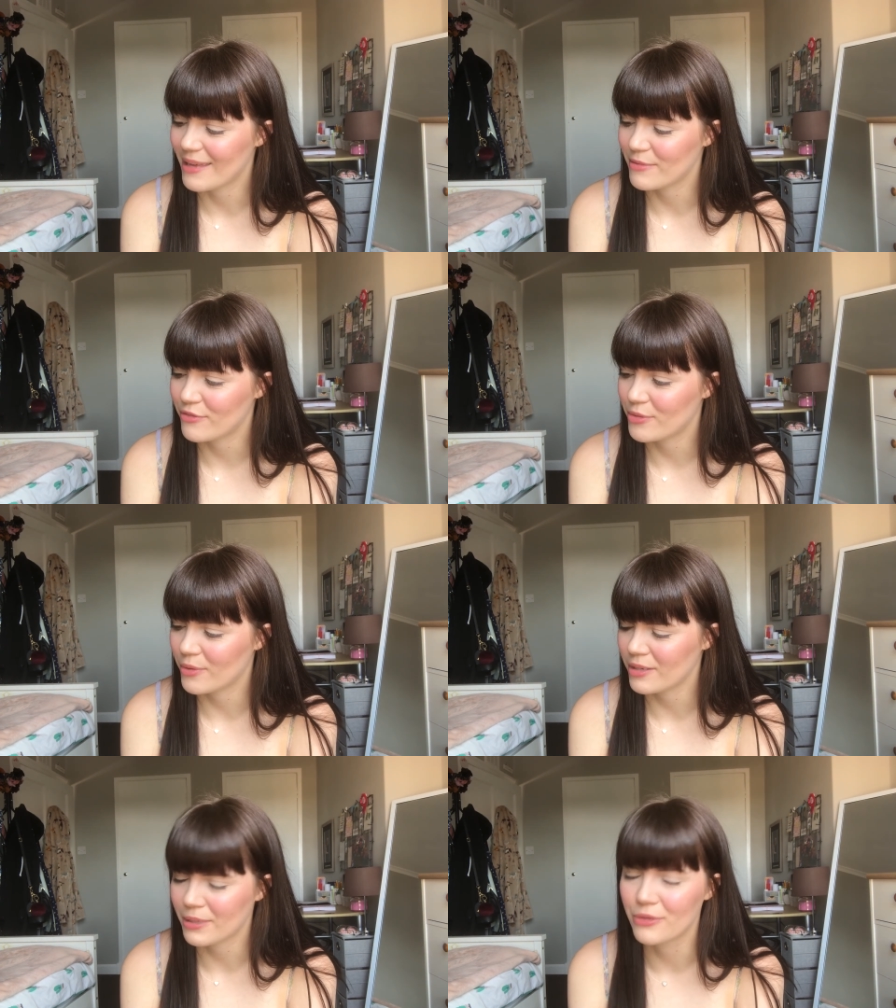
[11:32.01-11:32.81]
If you
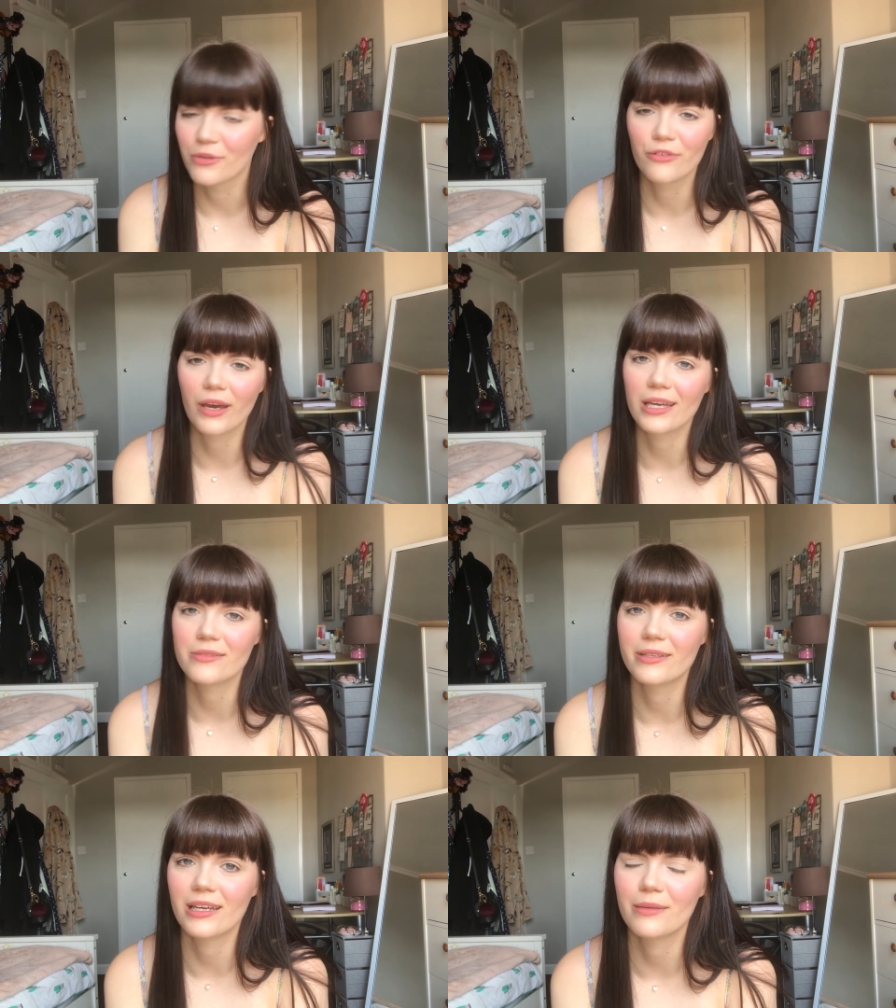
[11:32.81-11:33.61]
want to be notified
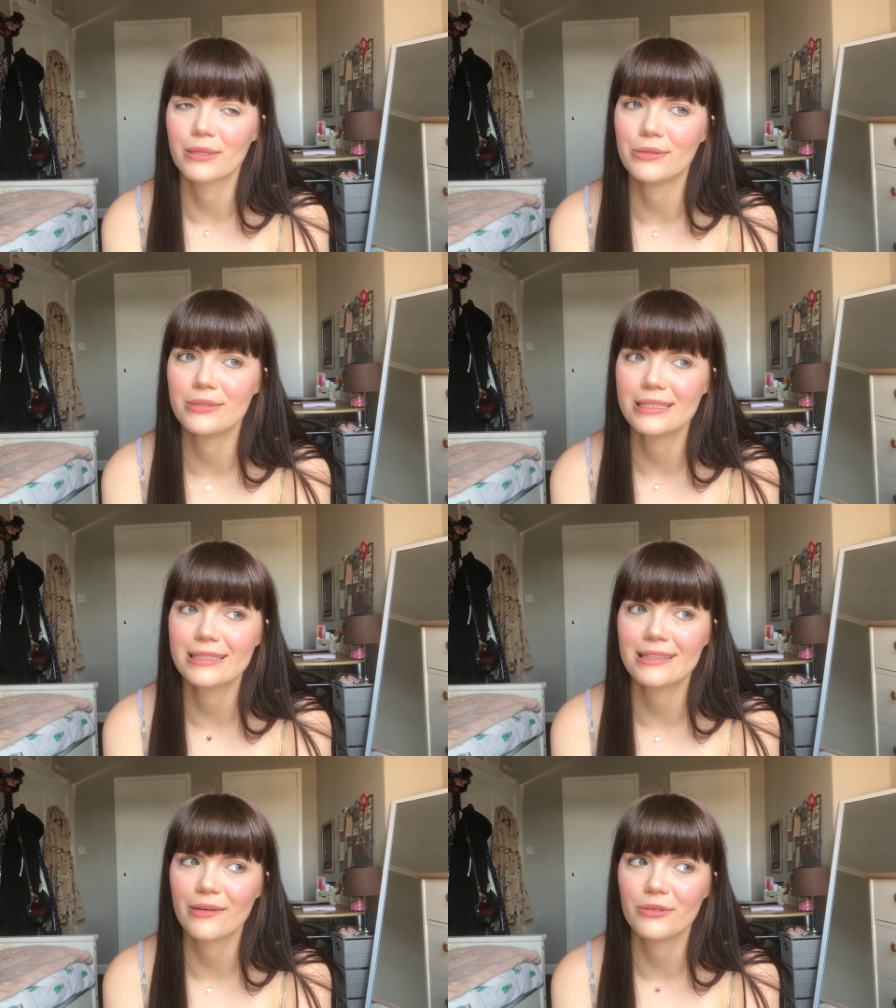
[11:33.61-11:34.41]
when I
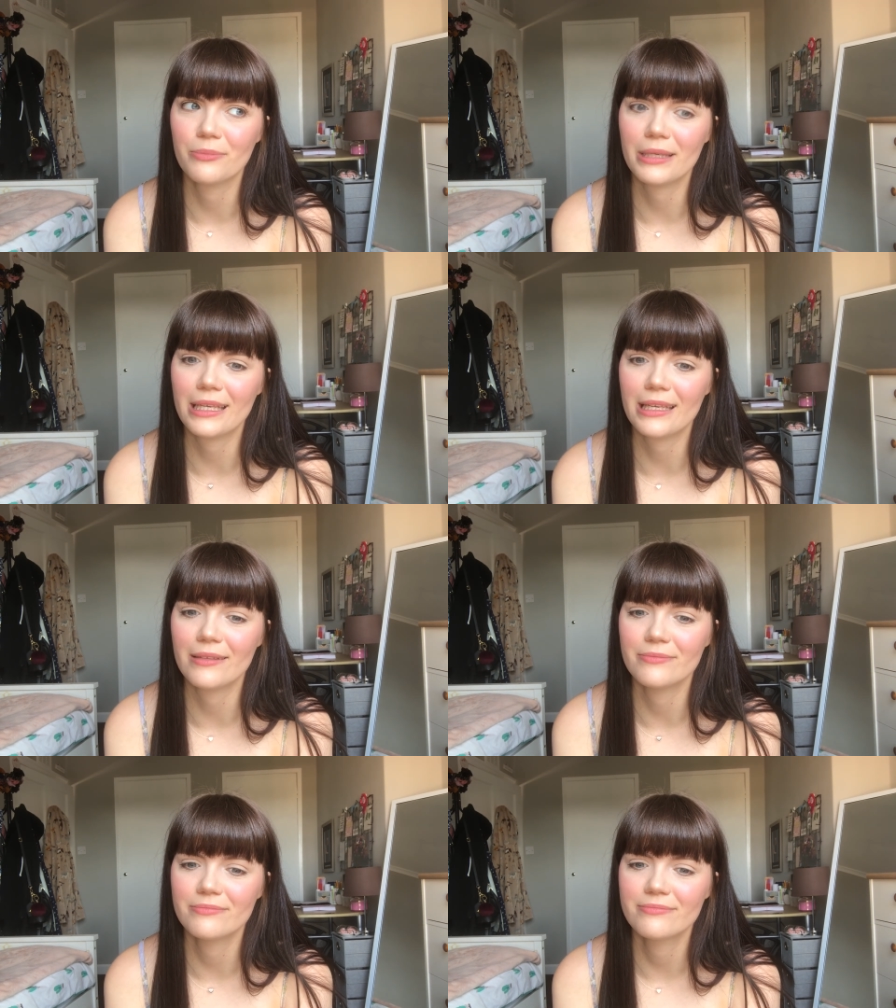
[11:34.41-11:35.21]
upload, that would
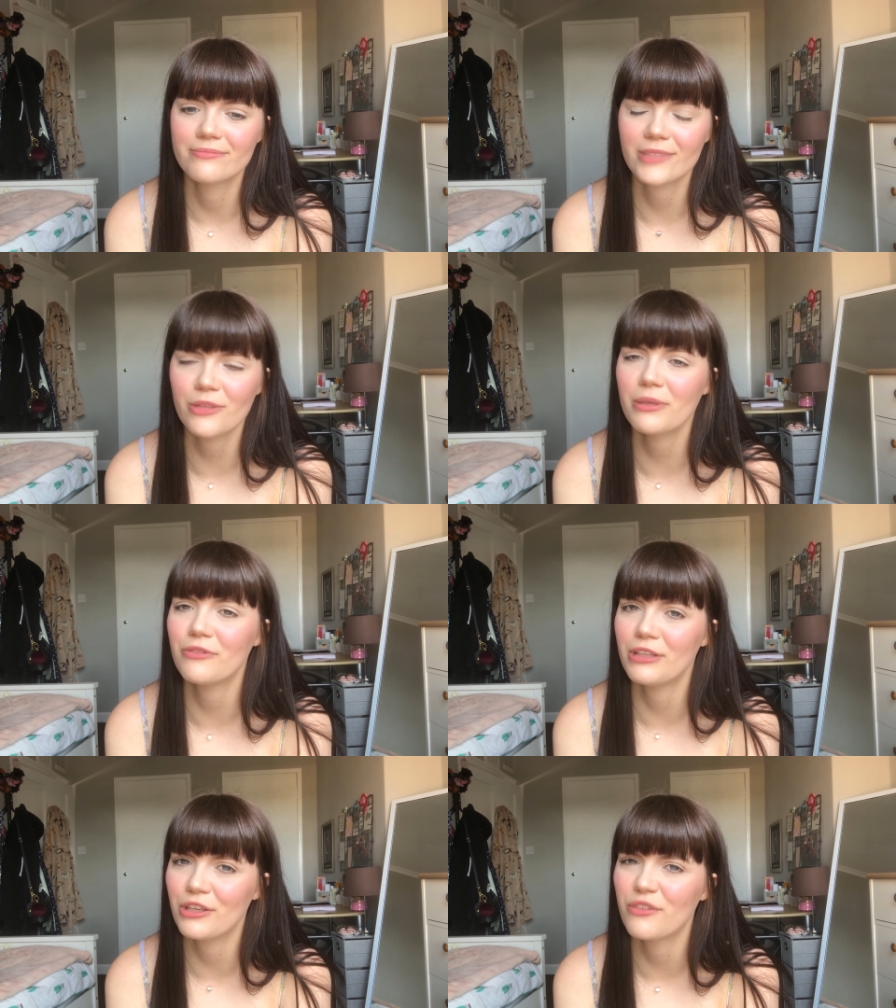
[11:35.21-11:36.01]
be
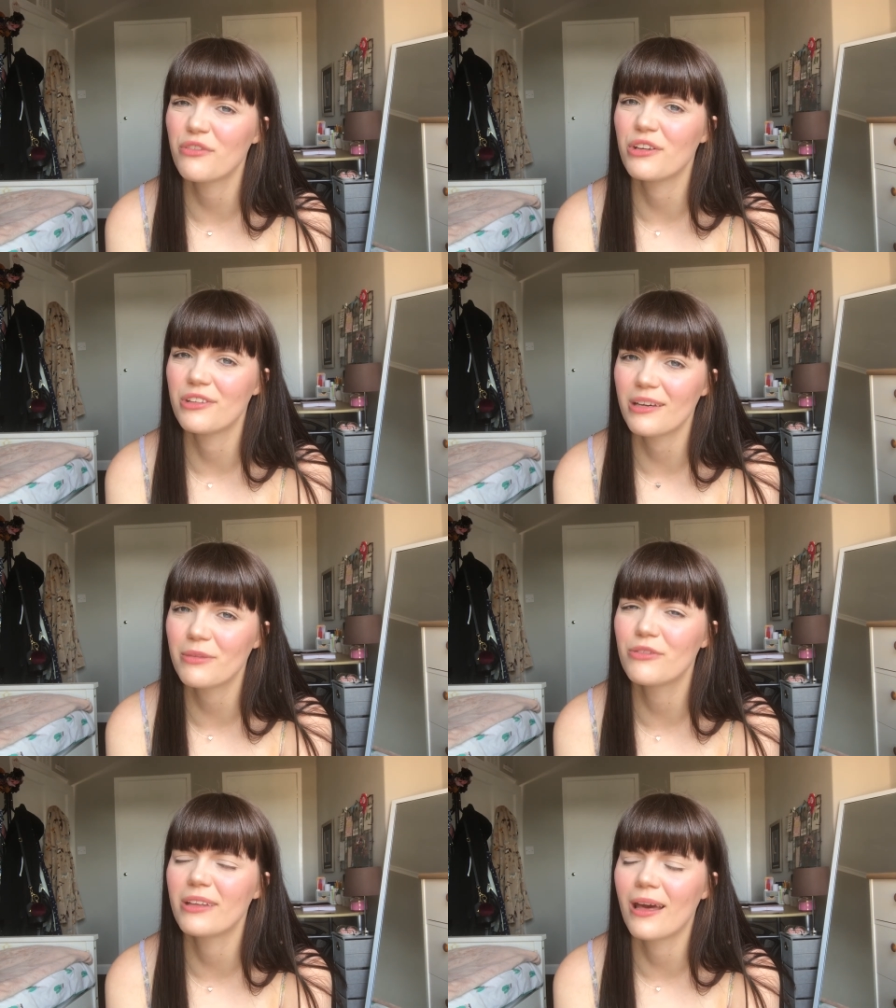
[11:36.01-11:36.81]
really good for you, that'd
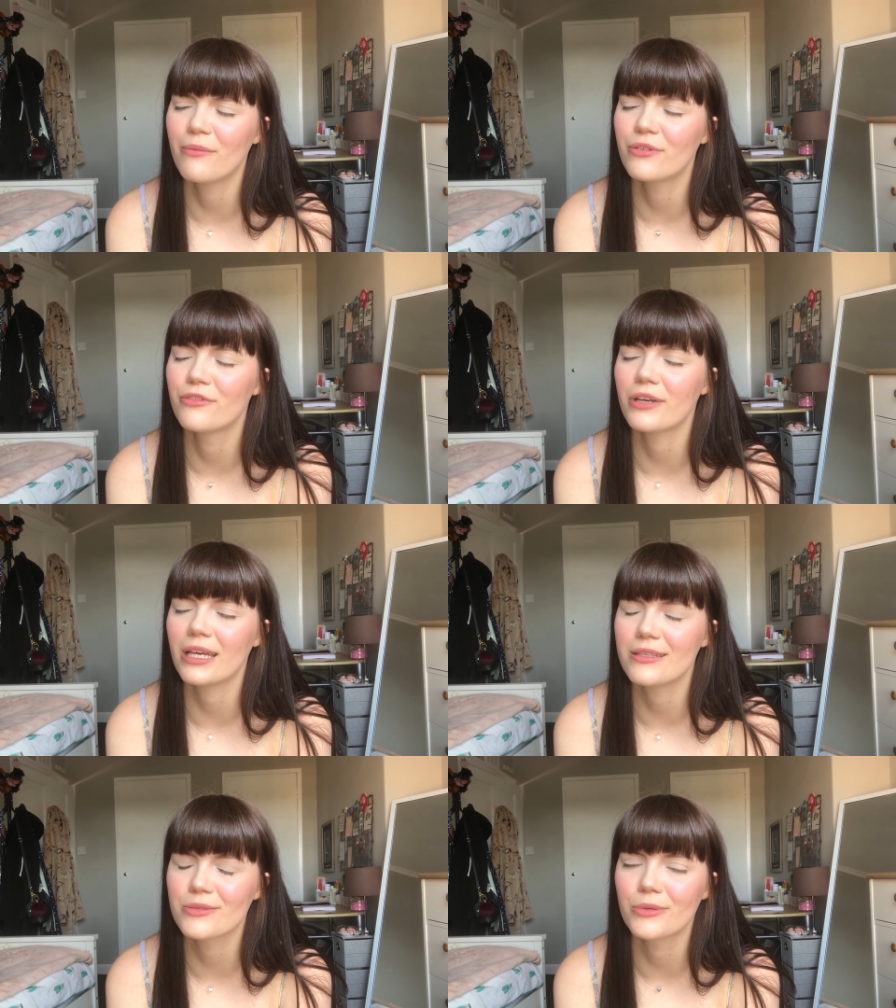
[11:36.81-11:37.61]
be really helpful for
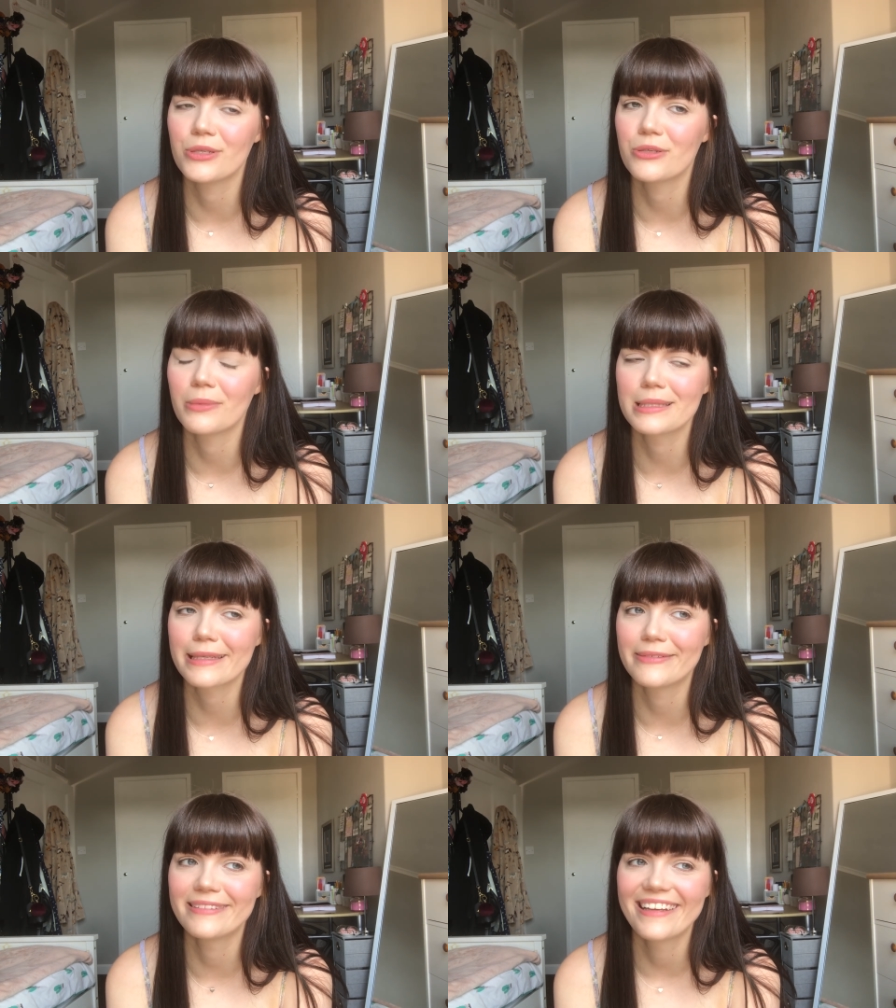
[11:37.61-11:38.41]
you so you don't miss
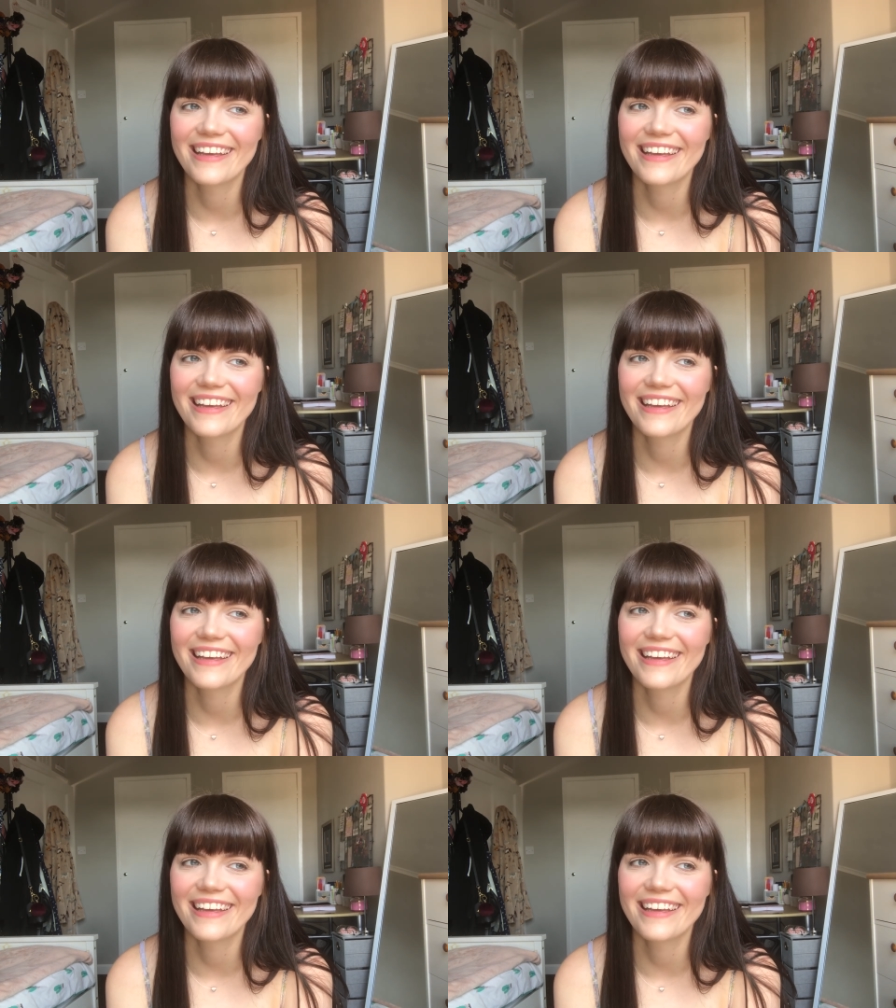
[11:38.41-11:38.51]
out.